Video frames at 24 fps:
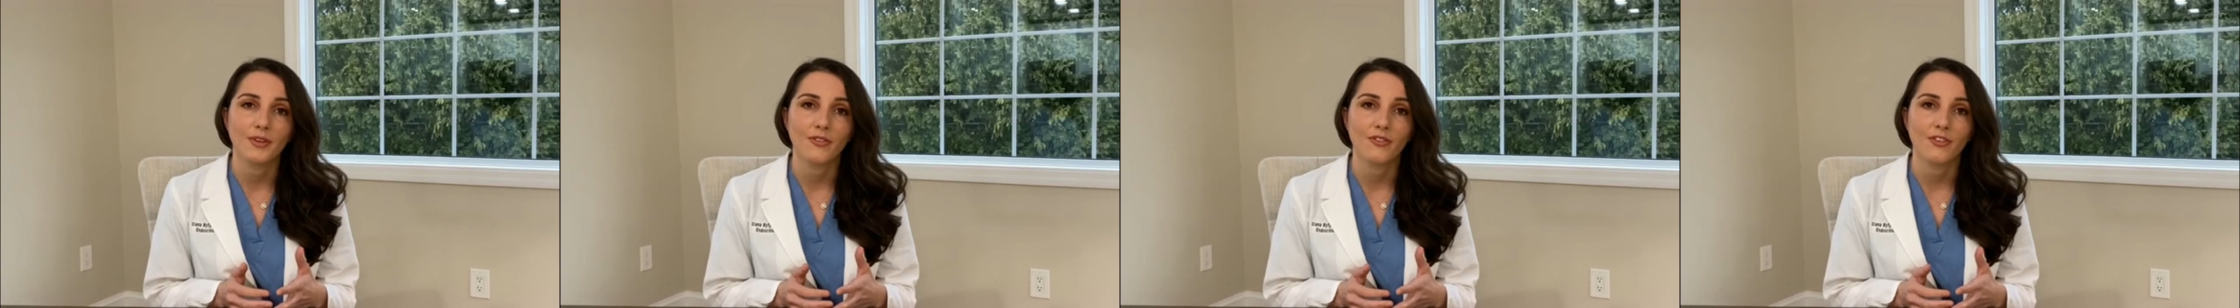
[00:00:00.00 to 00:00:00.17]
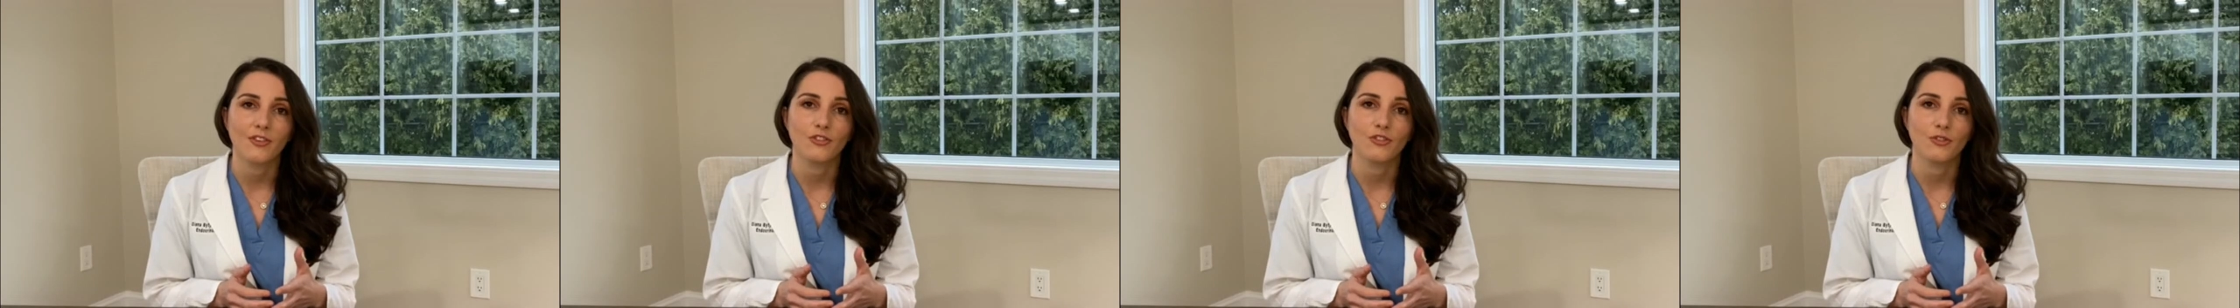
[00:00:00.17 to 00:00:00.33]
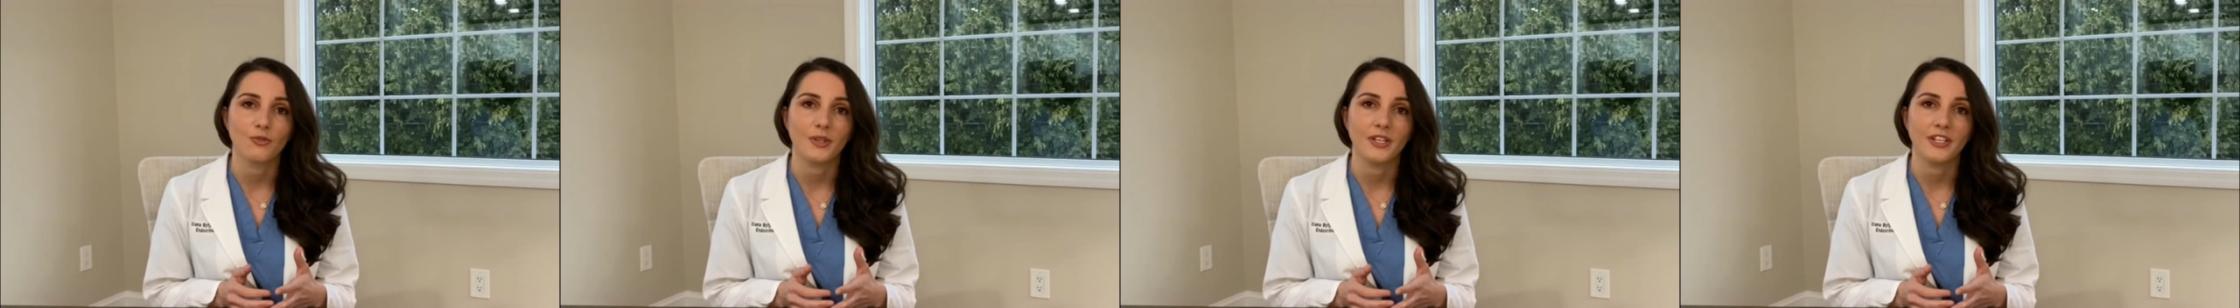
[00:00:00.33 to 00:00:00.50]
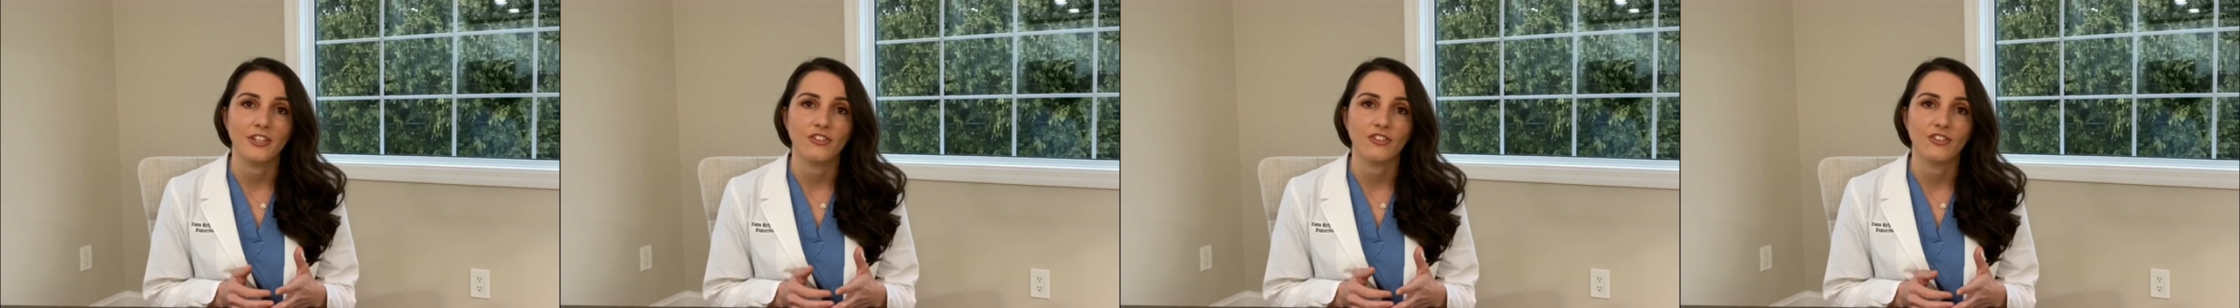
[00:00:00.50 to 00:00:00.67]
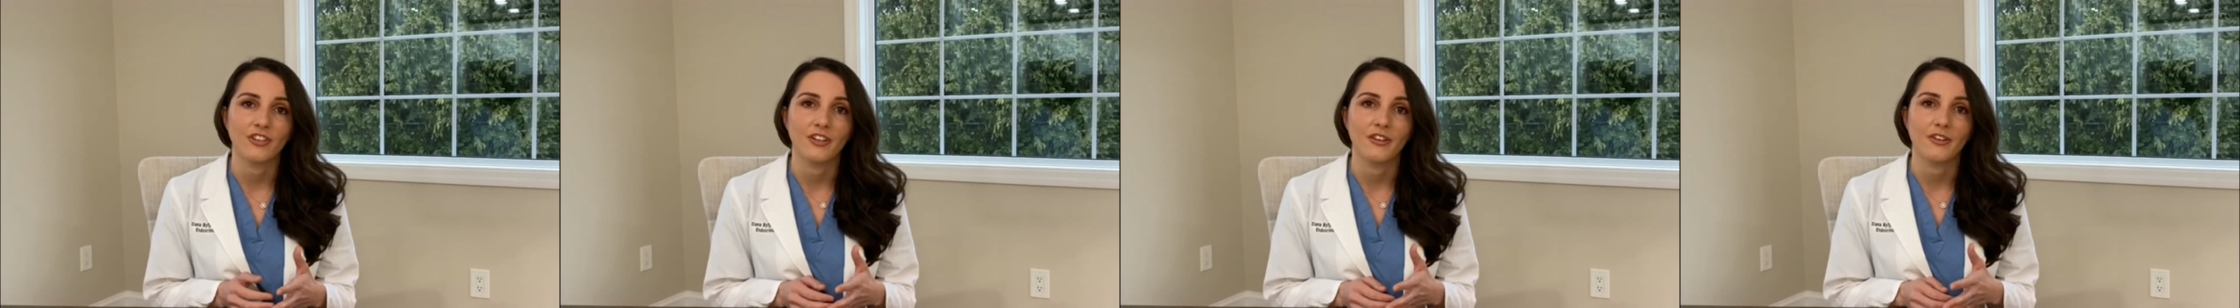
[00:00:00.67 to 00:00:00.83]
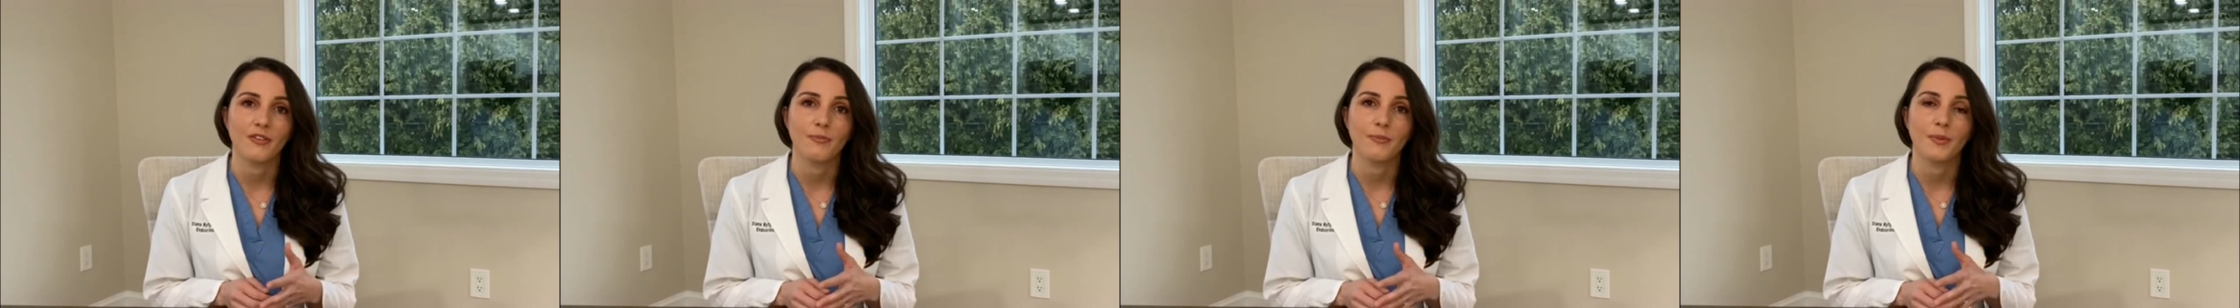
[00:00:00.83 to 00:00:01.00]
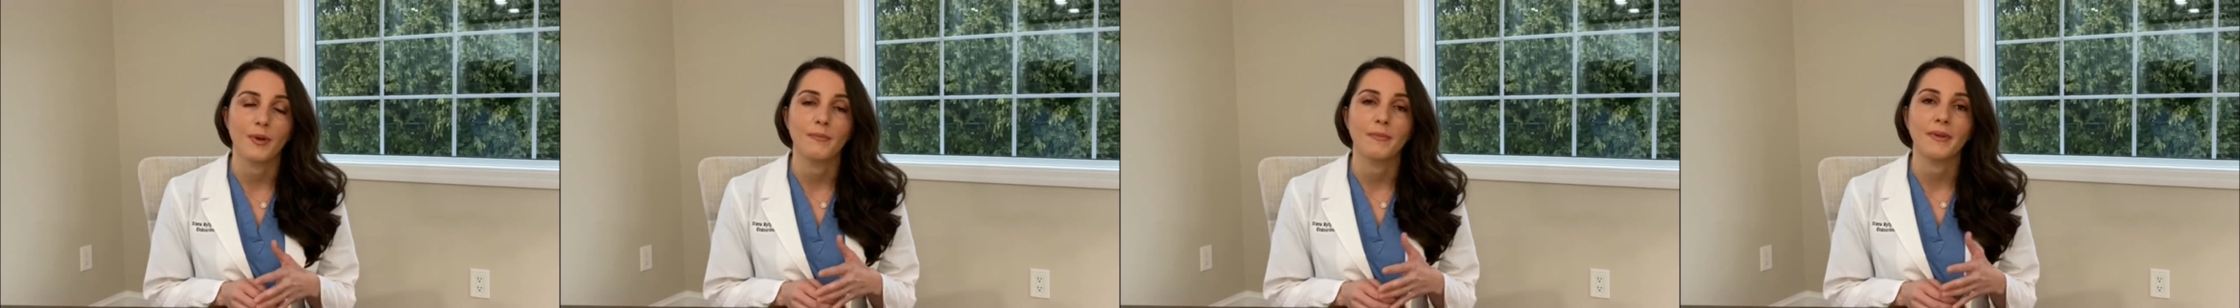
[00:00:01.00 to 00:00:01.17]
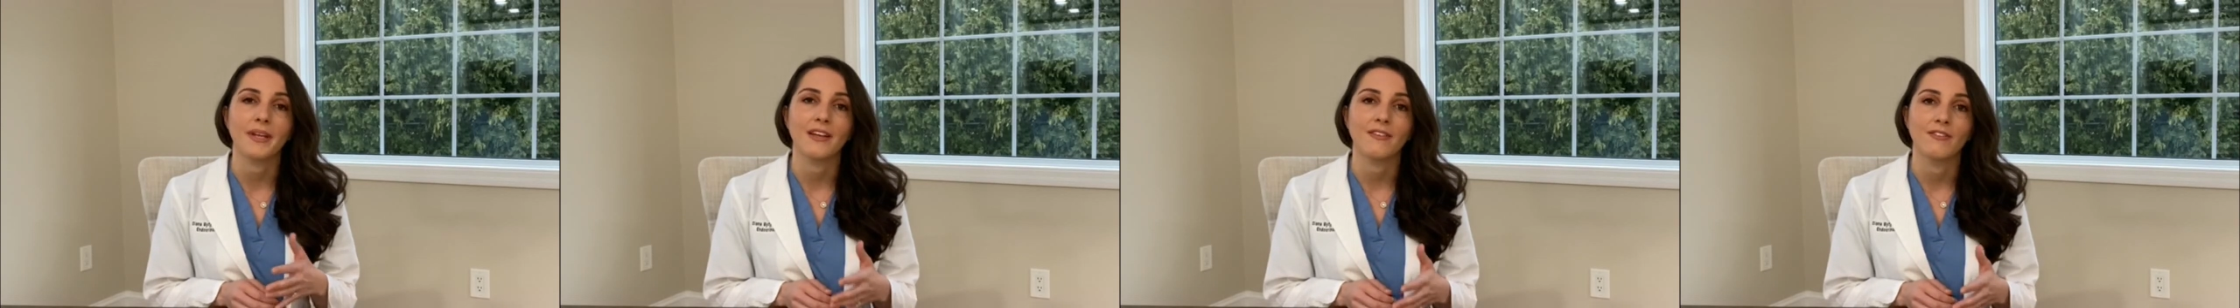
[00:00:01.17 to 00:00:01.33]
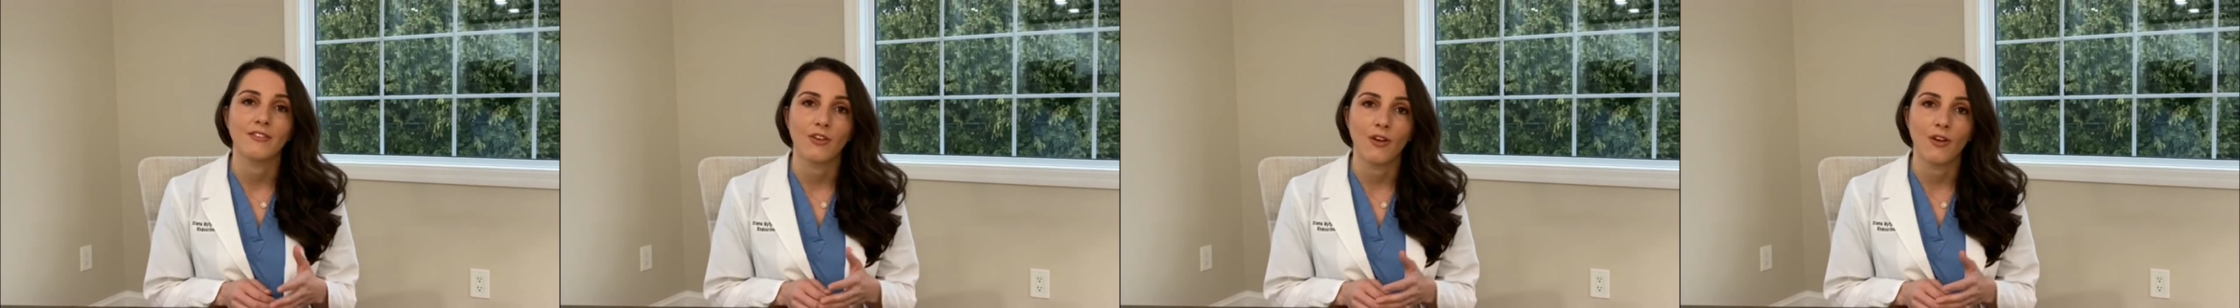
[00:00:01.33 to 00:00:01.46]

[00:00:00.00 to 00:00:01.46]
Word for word: situations but may have